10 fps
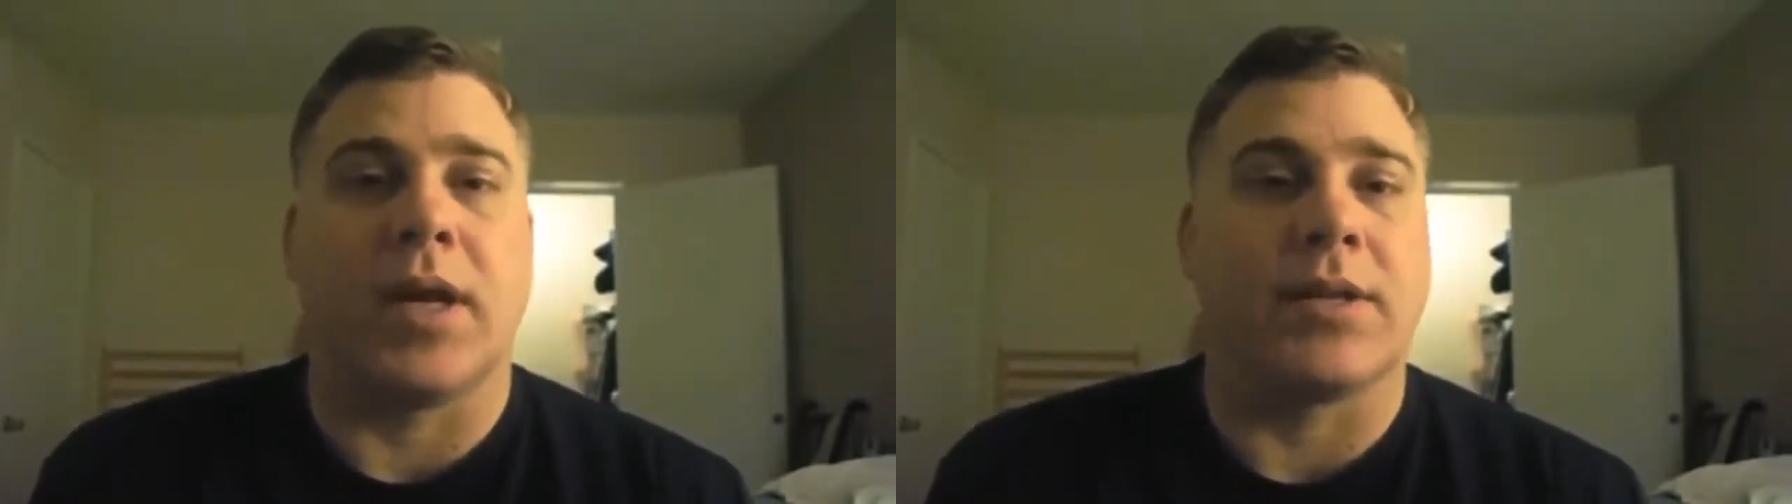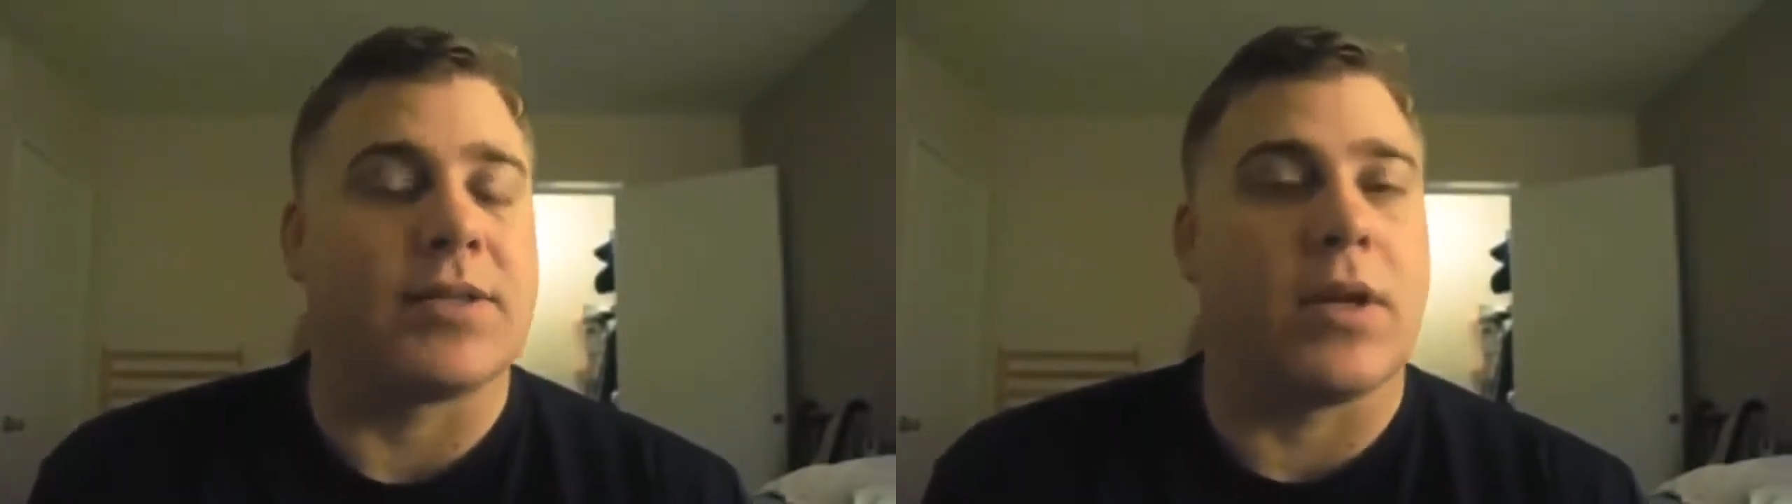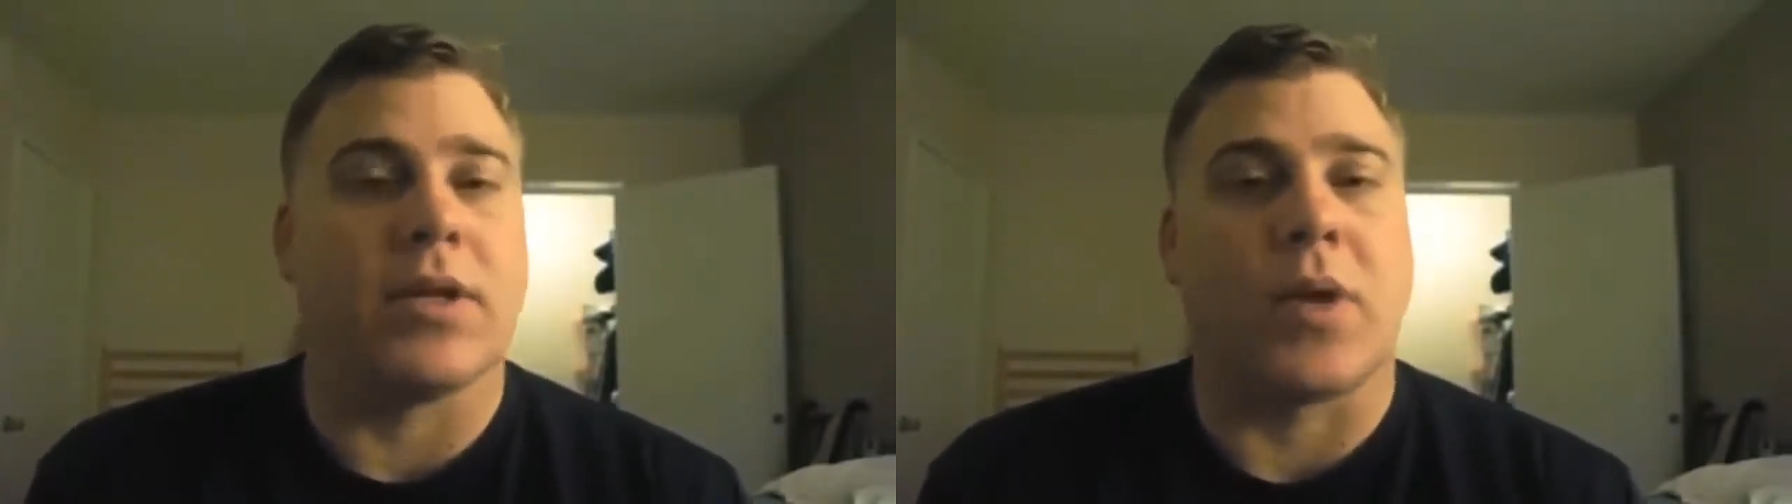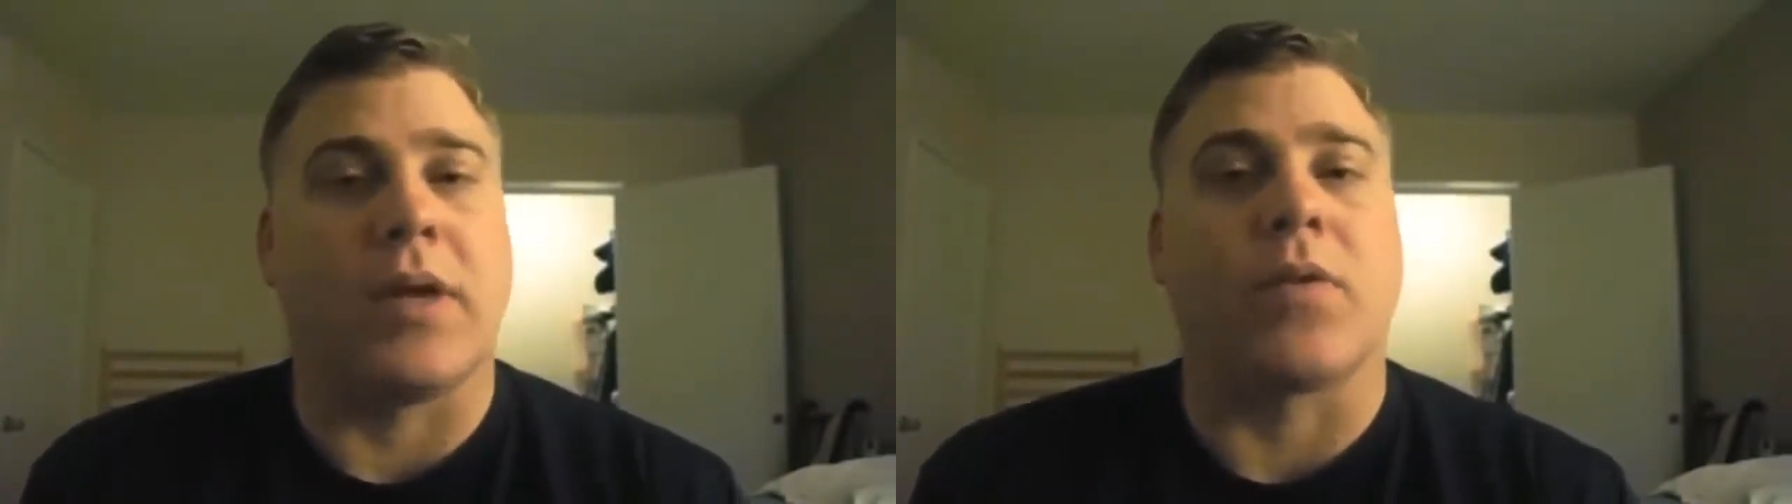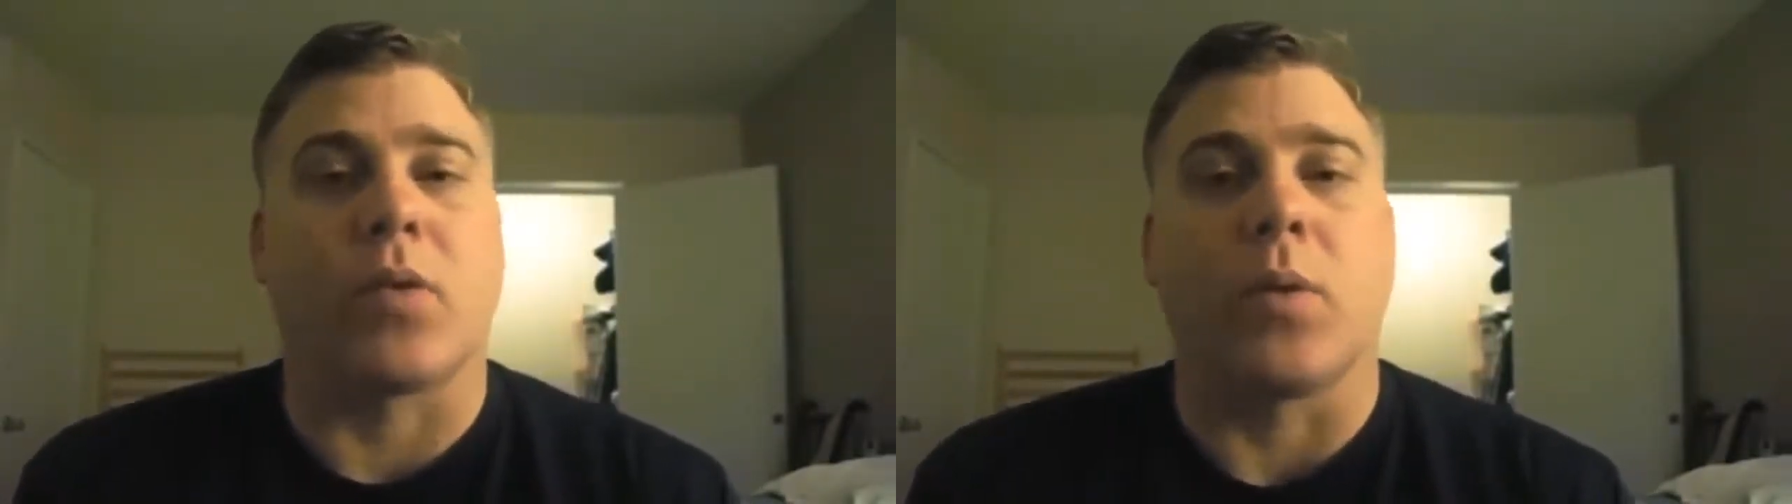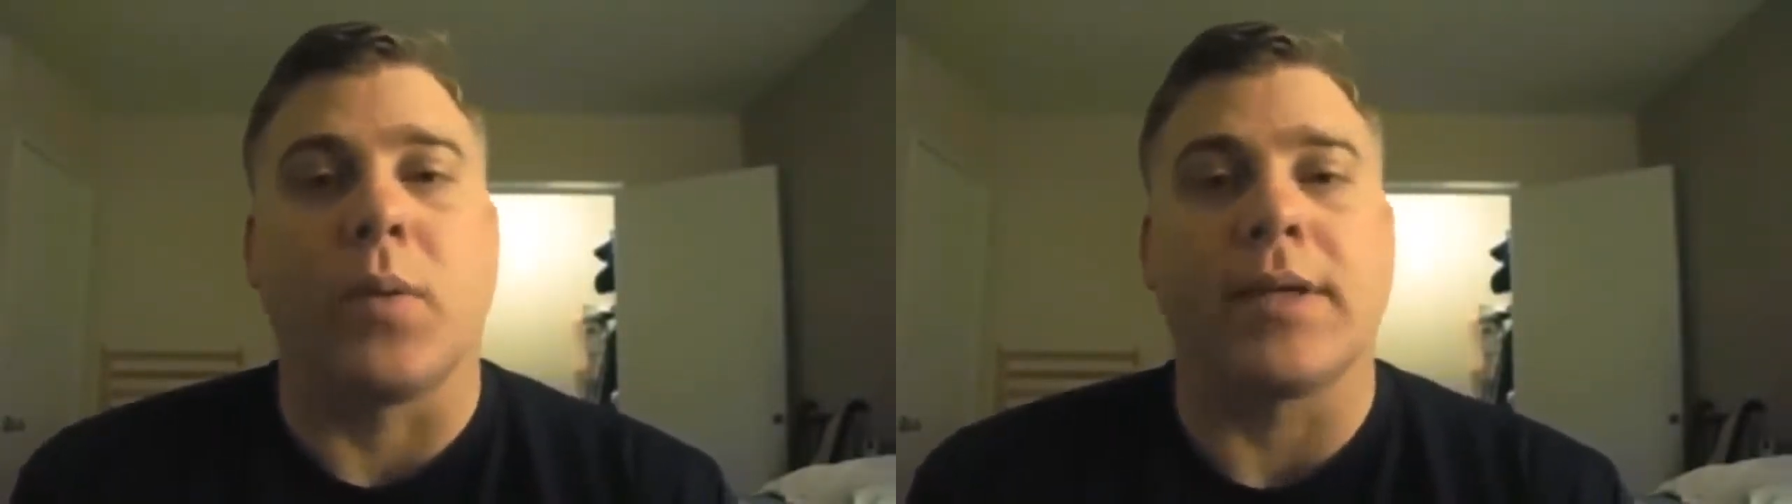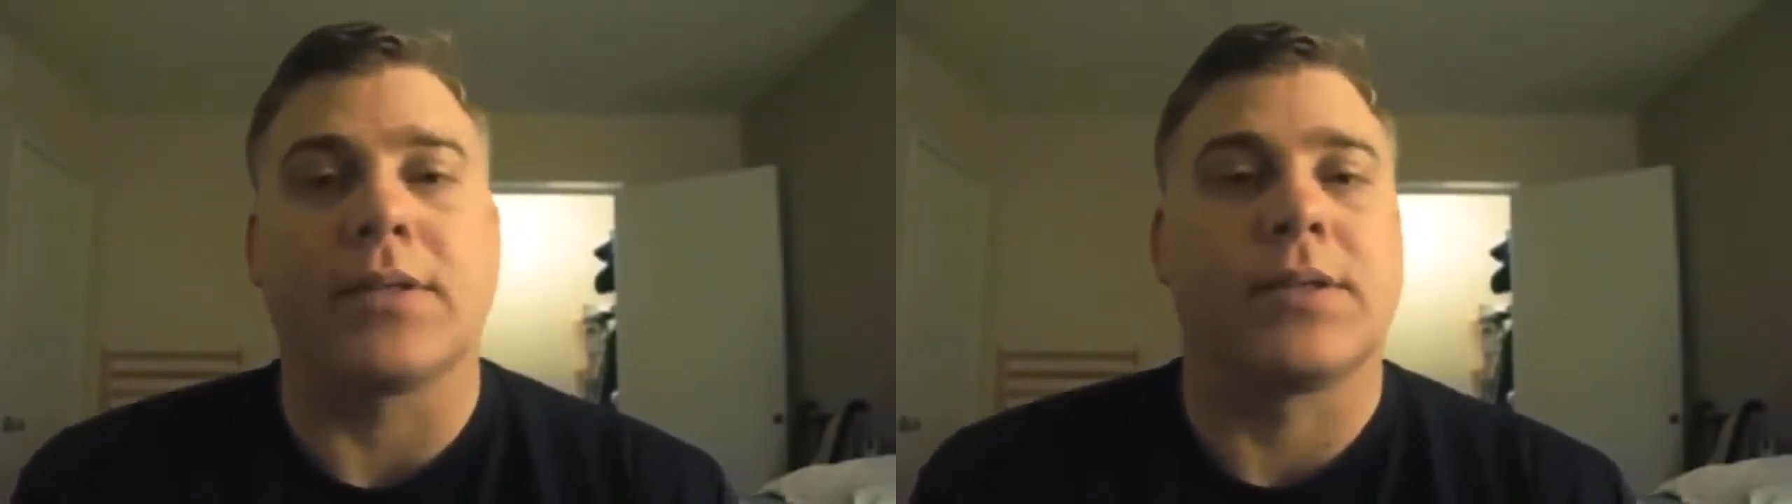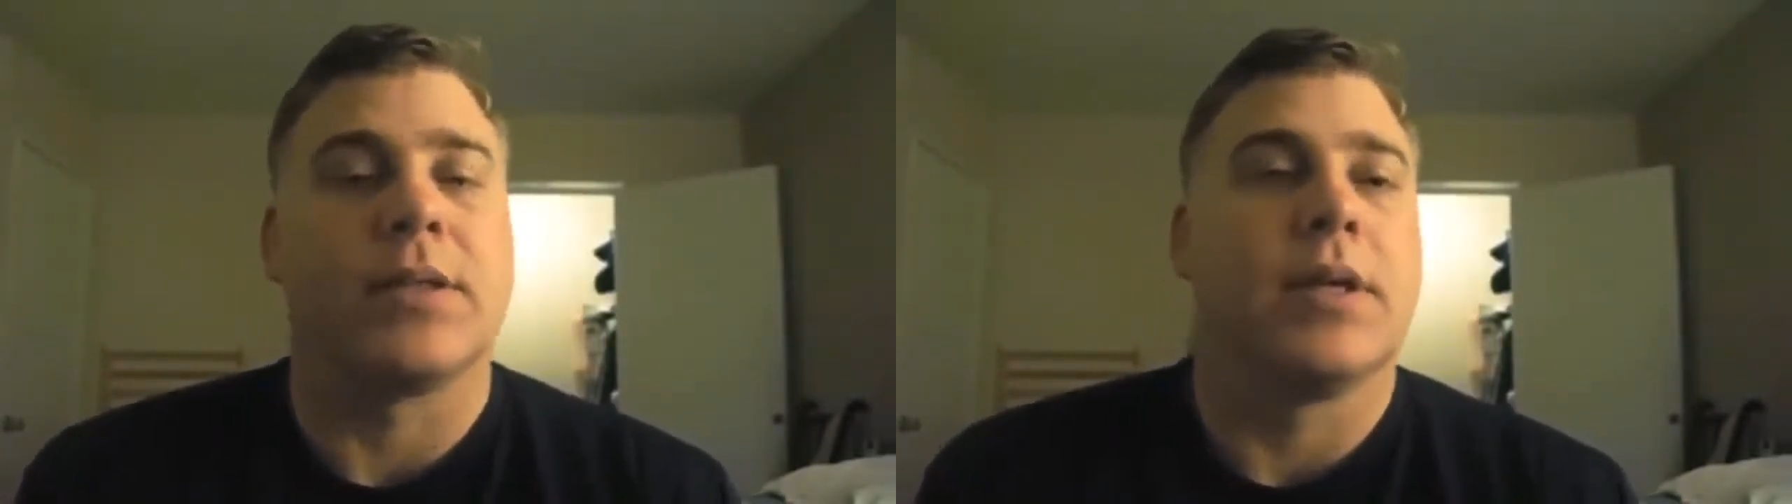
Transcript: because they only train for 3 weeks